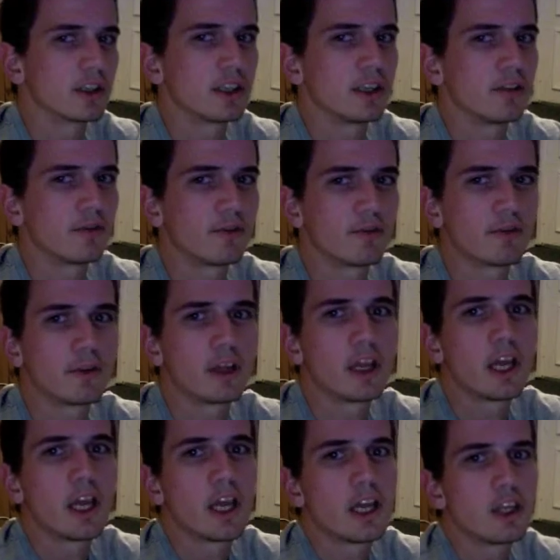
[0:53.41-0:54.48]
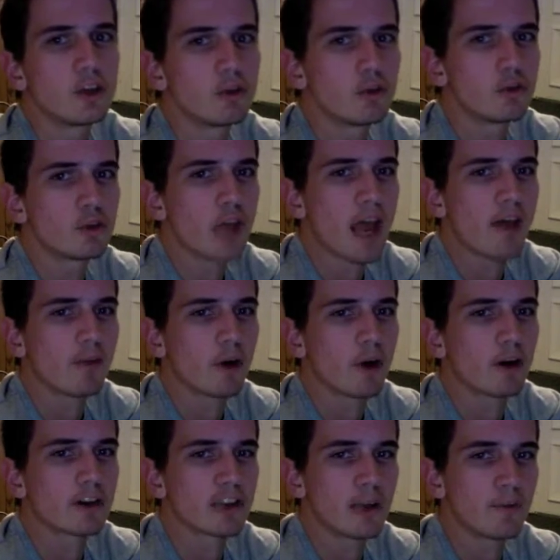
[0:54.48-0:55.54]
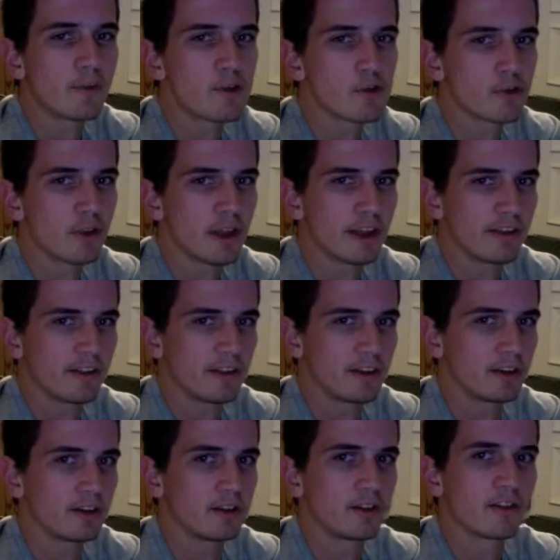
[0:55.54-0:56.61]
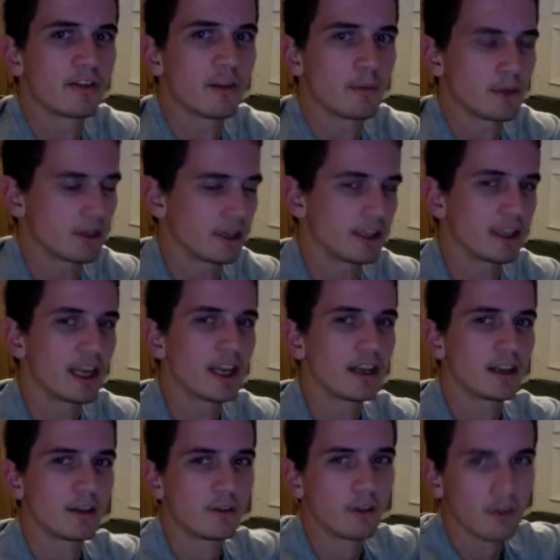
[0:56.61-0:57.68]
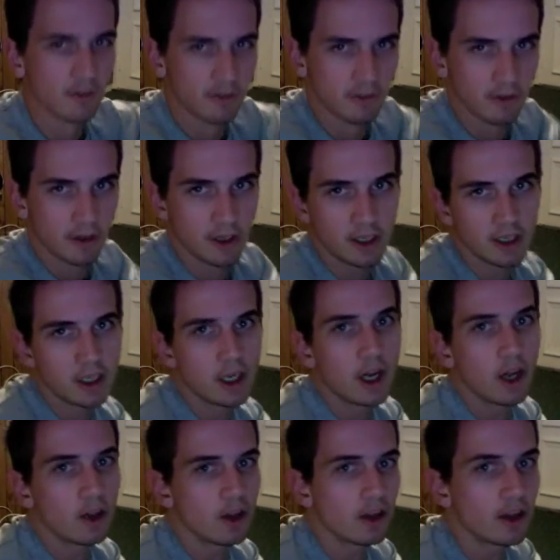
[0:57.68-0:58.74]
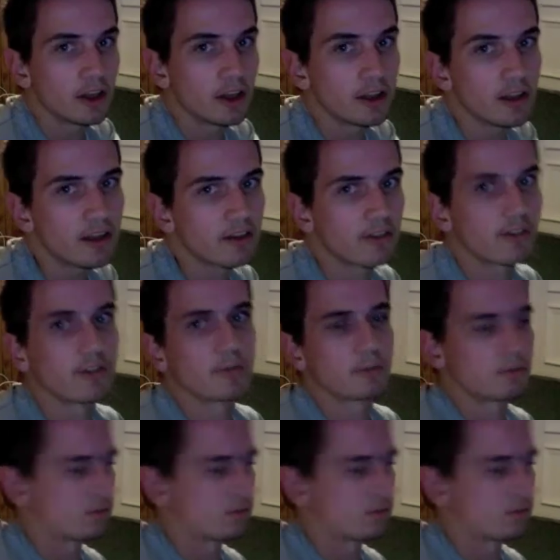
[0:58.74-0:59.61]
If you'd have a hard time visualizing something like that, it looks a lot like this.